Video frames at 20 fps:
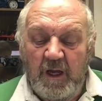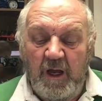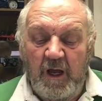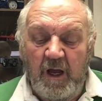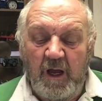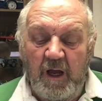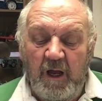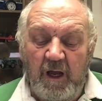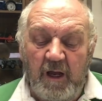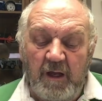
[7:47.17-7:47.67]

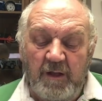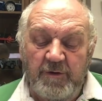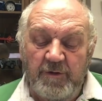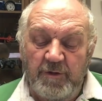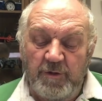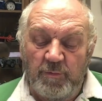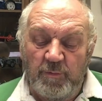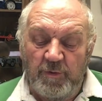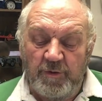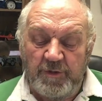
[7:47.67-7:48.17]

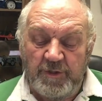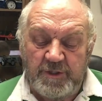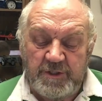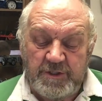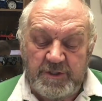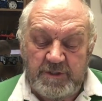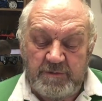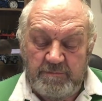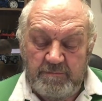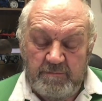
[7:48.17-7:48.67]
another one
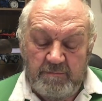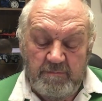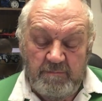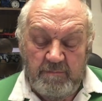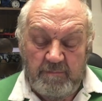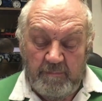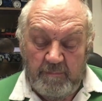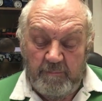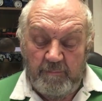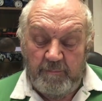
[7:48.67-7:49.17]
that's
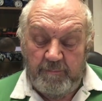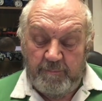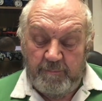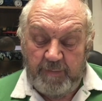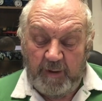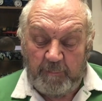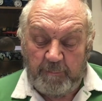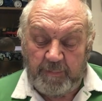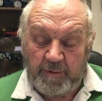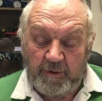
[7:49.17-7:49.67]

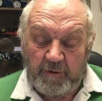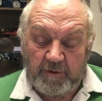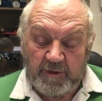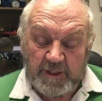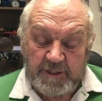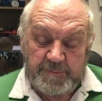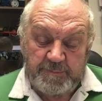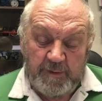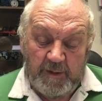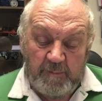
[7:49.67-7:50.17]
big
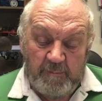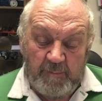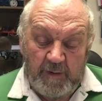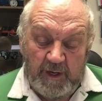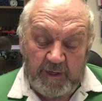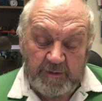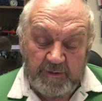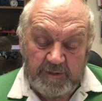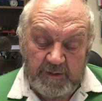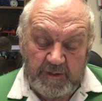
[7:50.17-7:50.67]
progress being
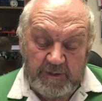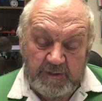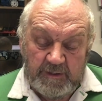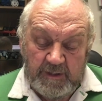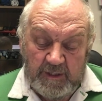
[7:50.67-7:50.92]
made on it.